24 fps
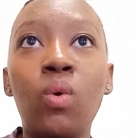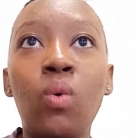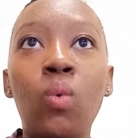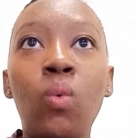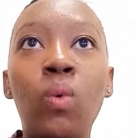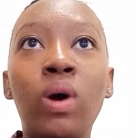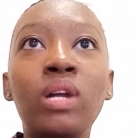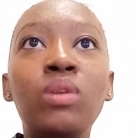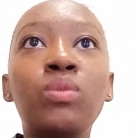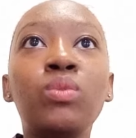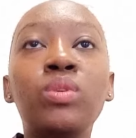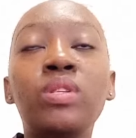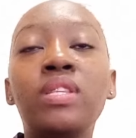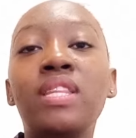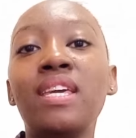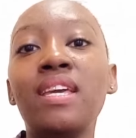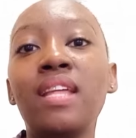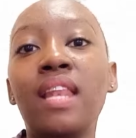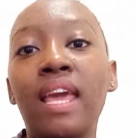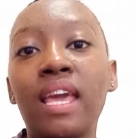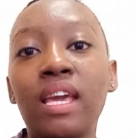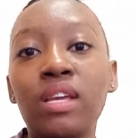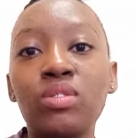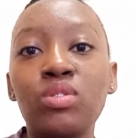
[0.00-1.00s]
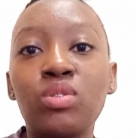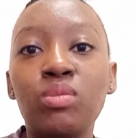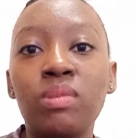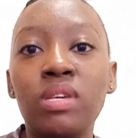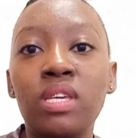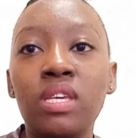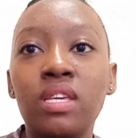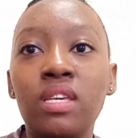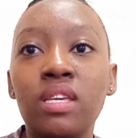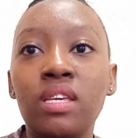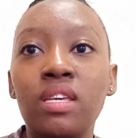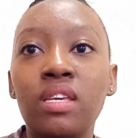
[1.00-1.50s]
what will they like to
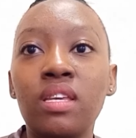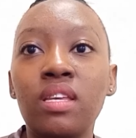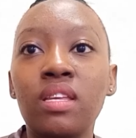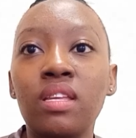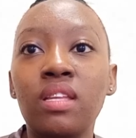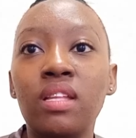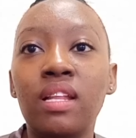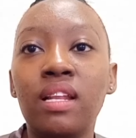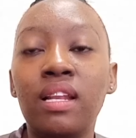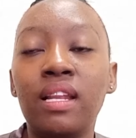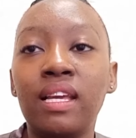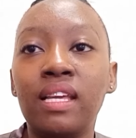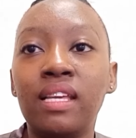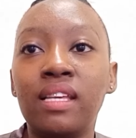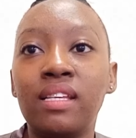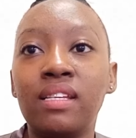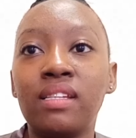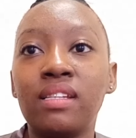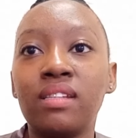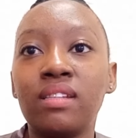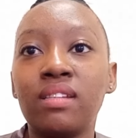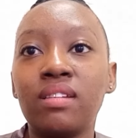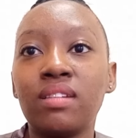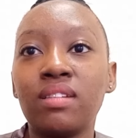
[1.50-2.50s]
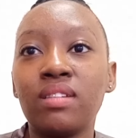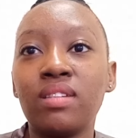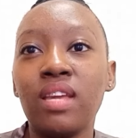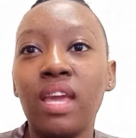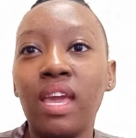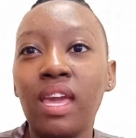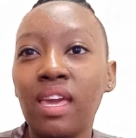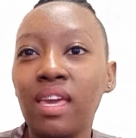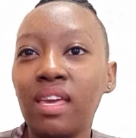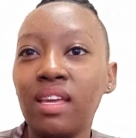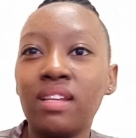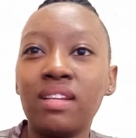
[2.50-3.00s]
be like
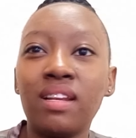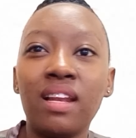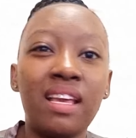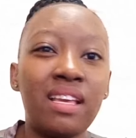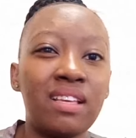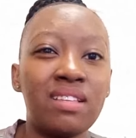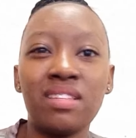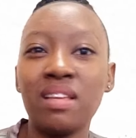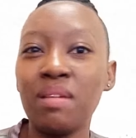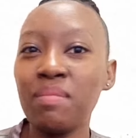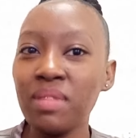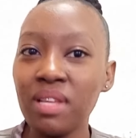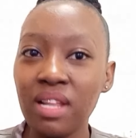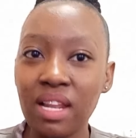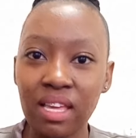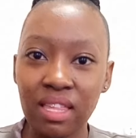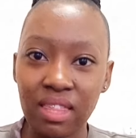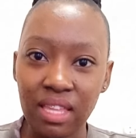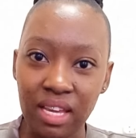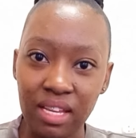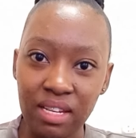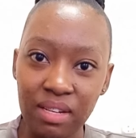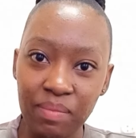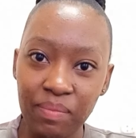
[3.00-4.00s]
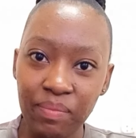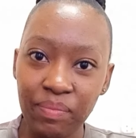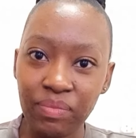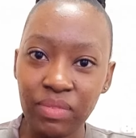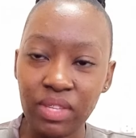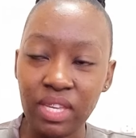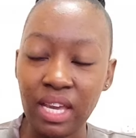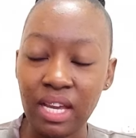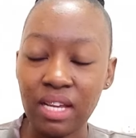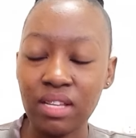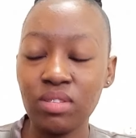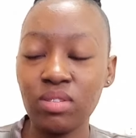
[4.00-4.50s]
taken like something like that.
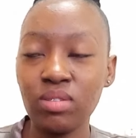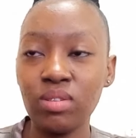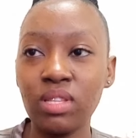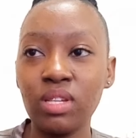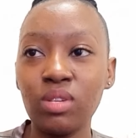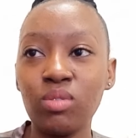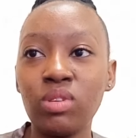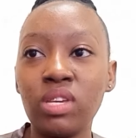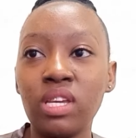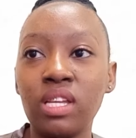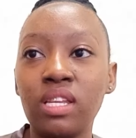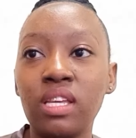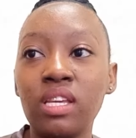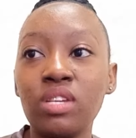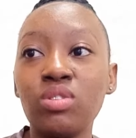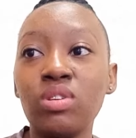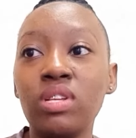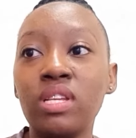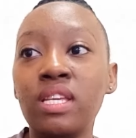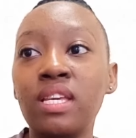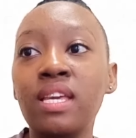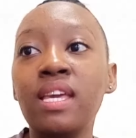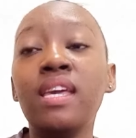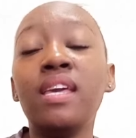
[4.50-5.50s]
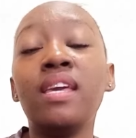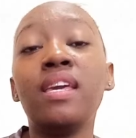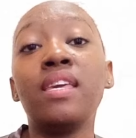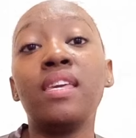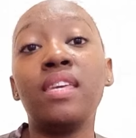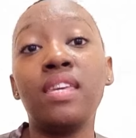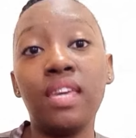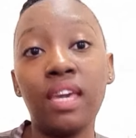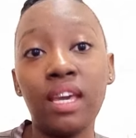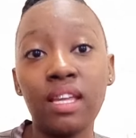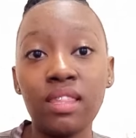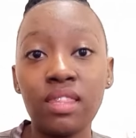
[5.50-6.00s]
Yeah, so that we can actually
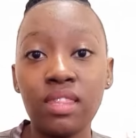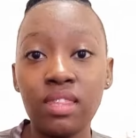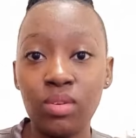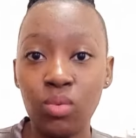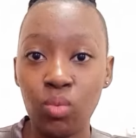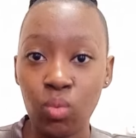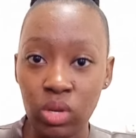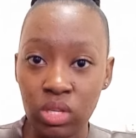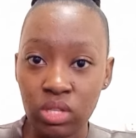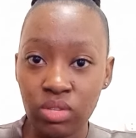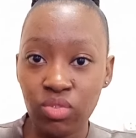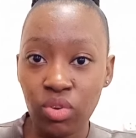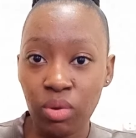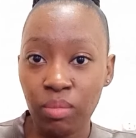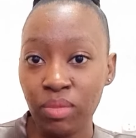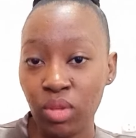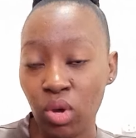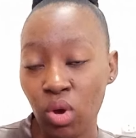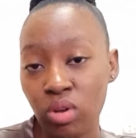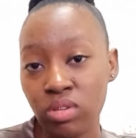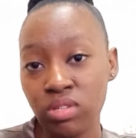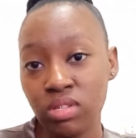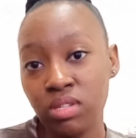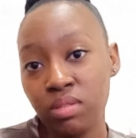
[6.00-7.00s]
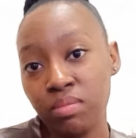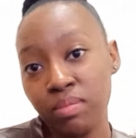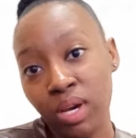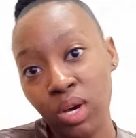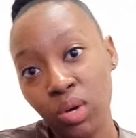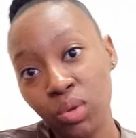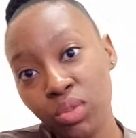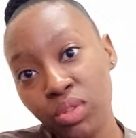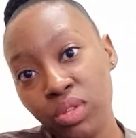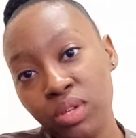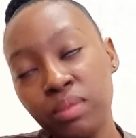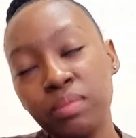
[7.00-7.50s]
get the words from the horse's
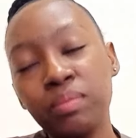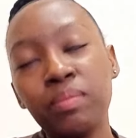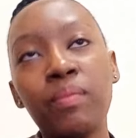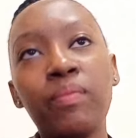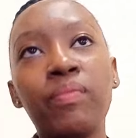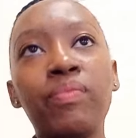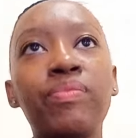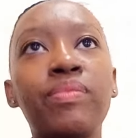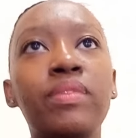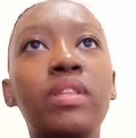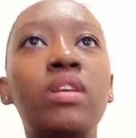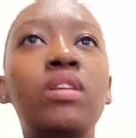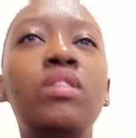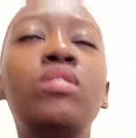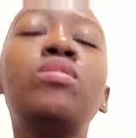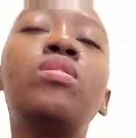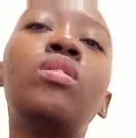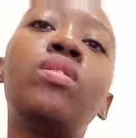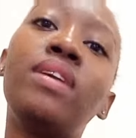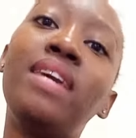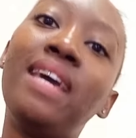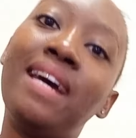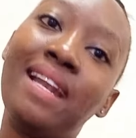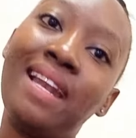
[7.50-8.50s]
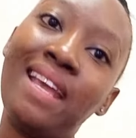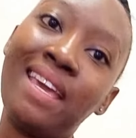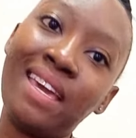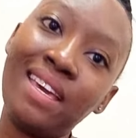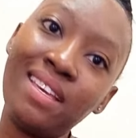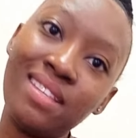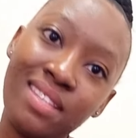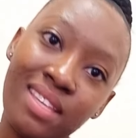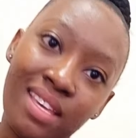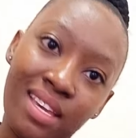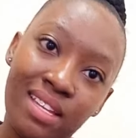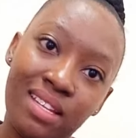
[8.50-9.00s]
mouth. So yeah, like
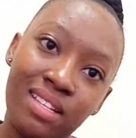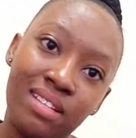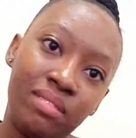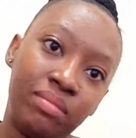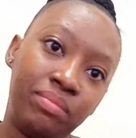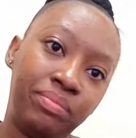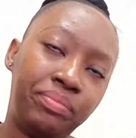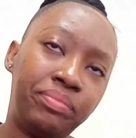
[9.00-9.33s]
I said,